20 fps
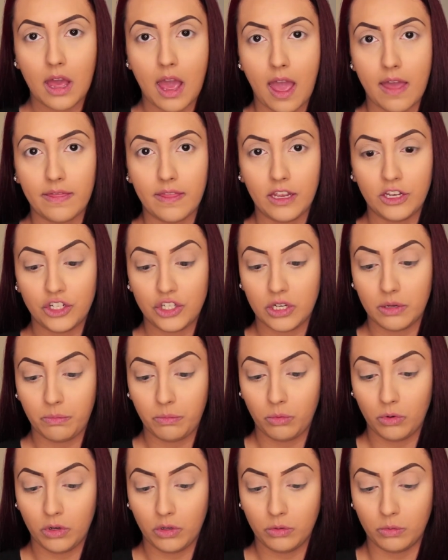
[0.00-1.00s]
And they
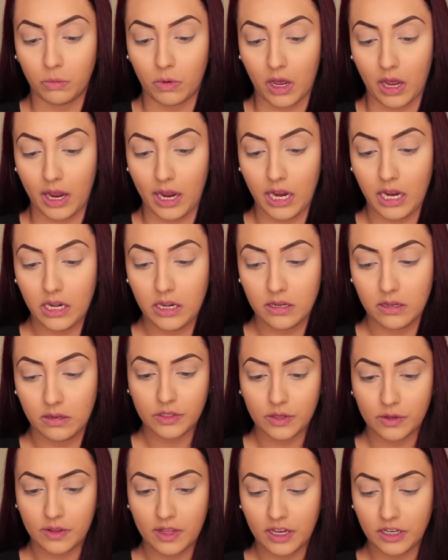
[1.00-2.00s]
ship worldwide.
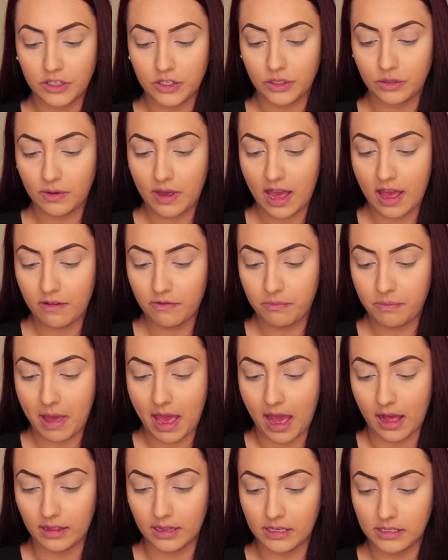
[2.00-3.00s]
So they do have
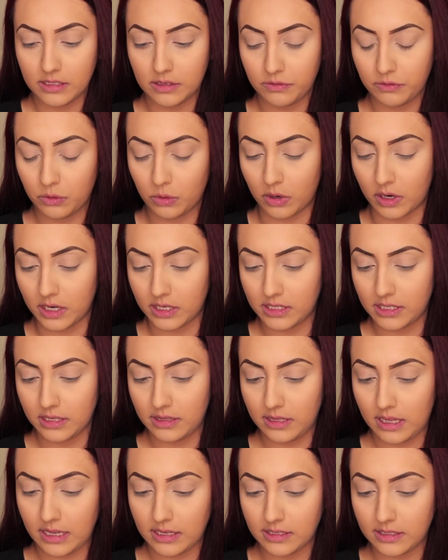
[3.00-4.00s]
palettes, of course,
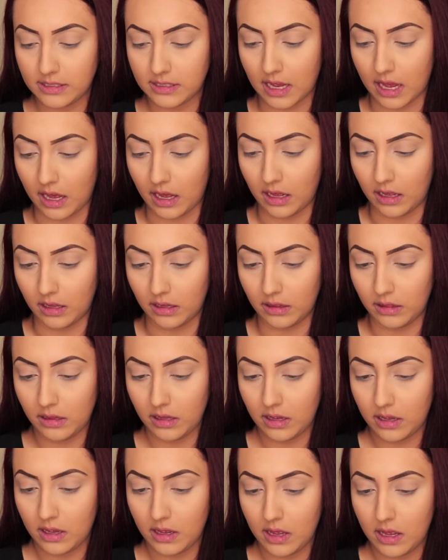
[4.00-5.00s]
that they
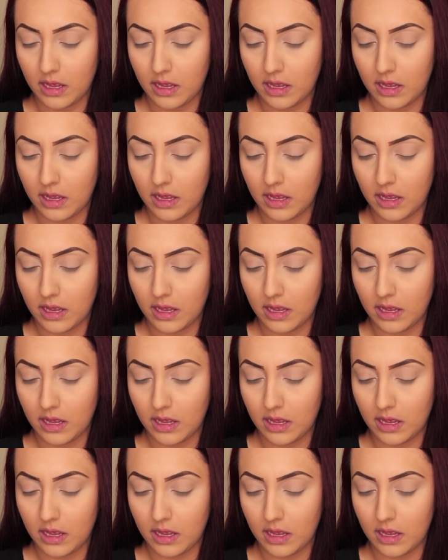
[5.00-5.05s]
sell.